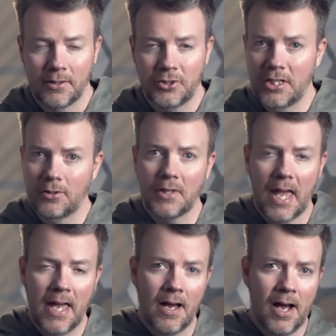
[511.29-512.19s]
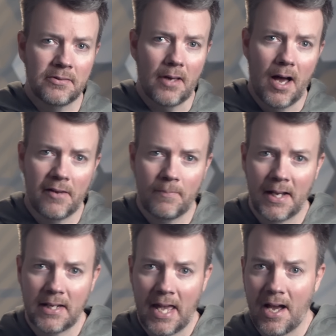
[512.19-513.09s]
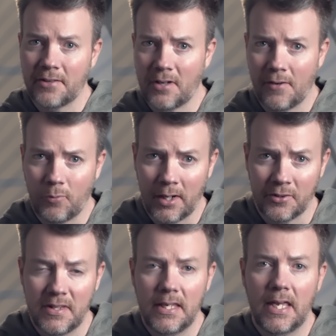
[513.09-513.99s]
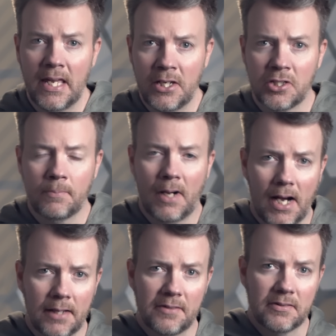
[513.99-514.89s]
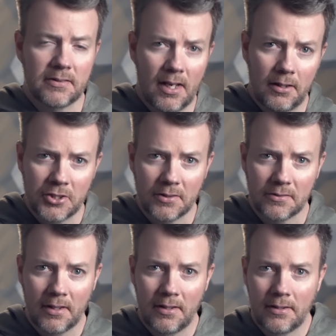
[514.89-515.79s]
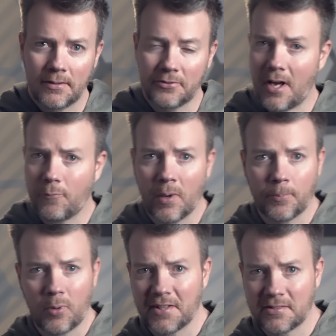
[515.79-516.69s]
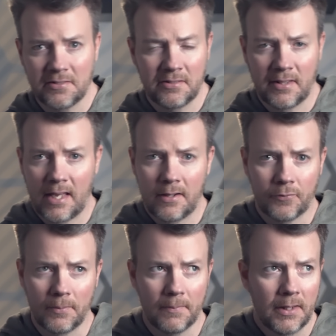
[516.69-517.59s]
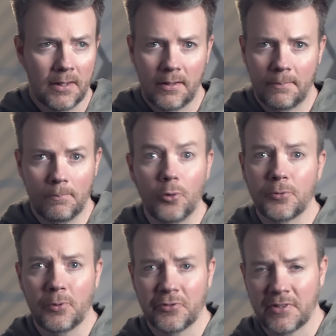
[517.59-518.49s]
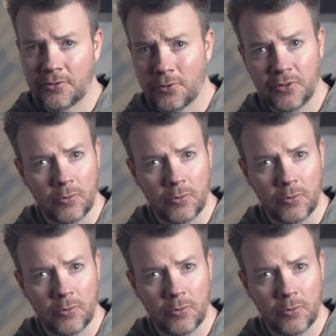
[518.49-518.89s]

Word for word: Shield AI's HiveMind AI software is the engine behind this intelligence. The software processes data from multiple sensors